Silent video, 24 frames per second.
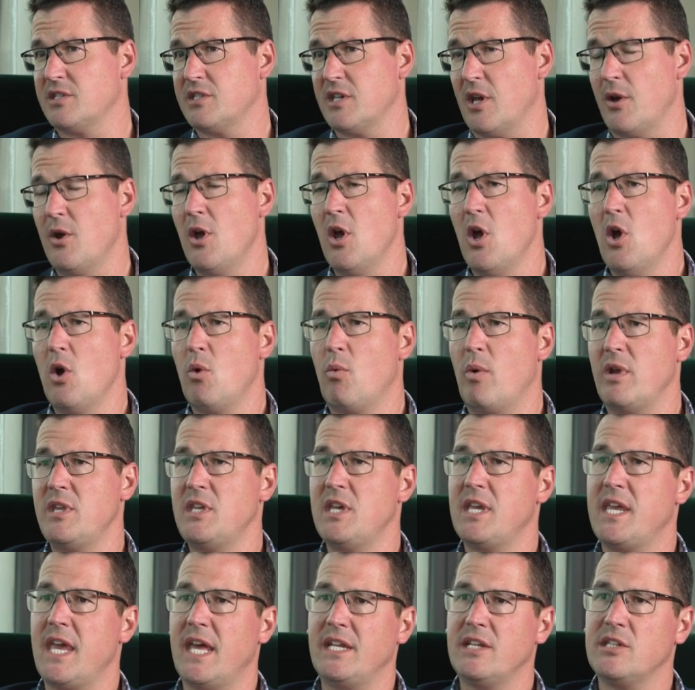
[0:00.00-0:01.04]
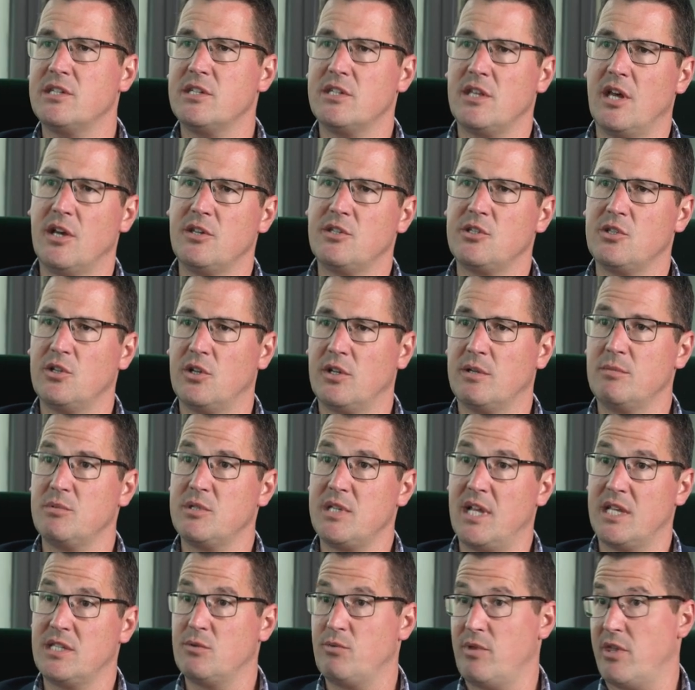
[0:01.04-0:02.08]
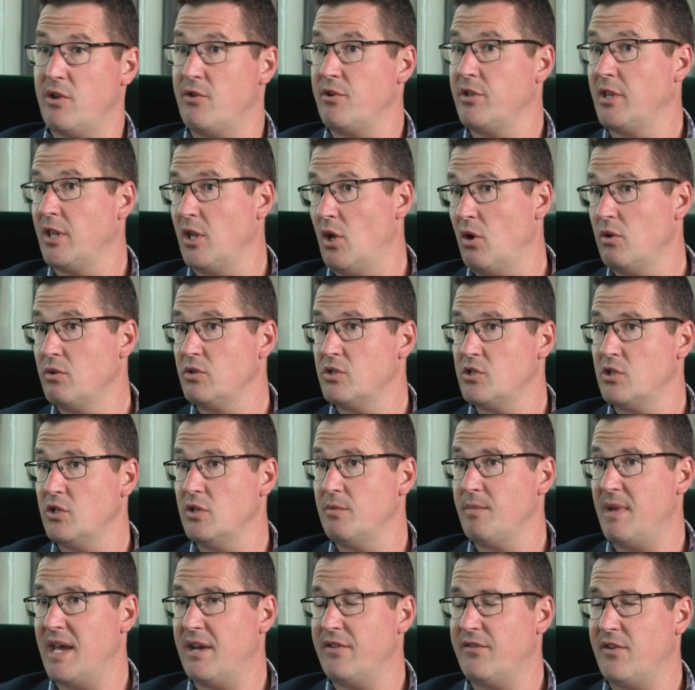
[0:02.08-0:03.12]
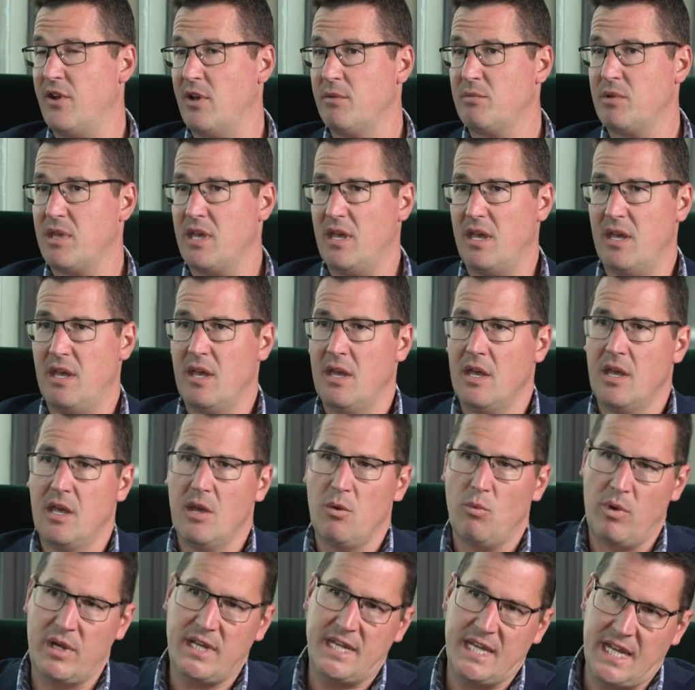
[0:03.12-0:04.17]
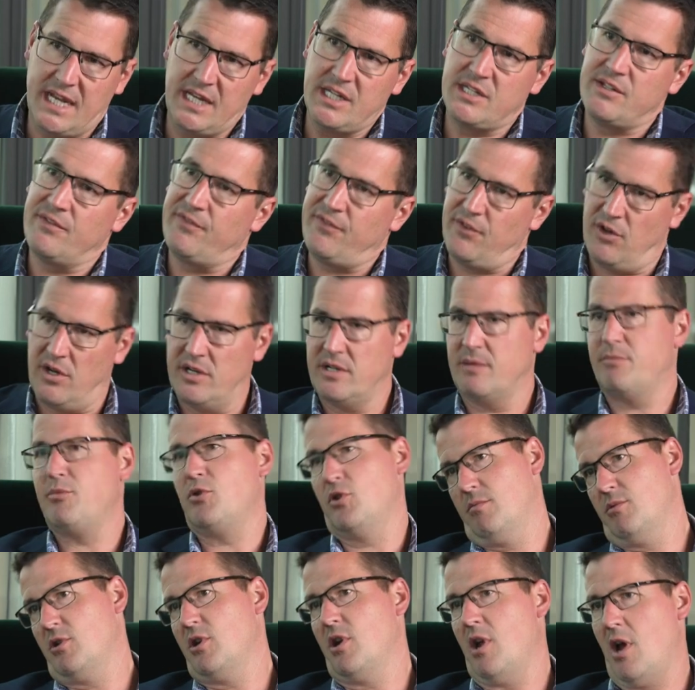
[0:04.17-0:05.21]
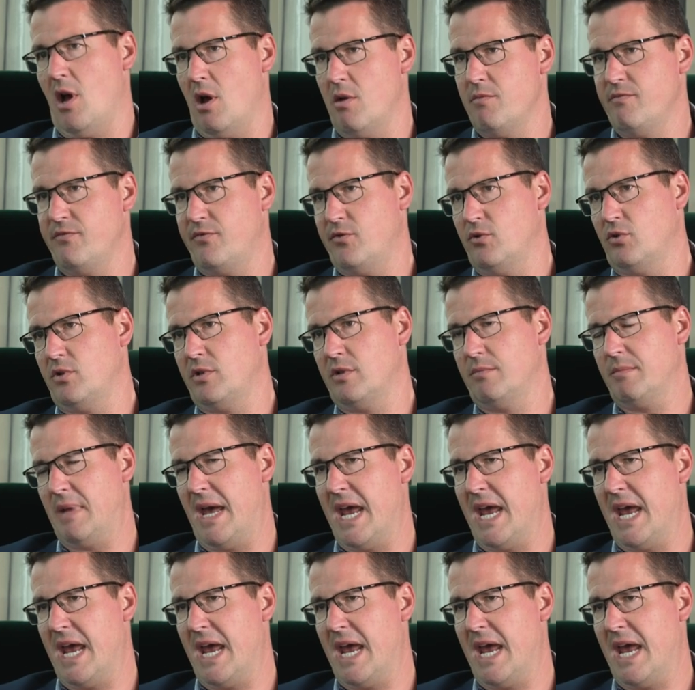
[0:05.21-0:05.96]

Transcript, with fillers: So when you're getting to those circumstances where they're in long-term out-of-home care, we need to find a permanent home for them.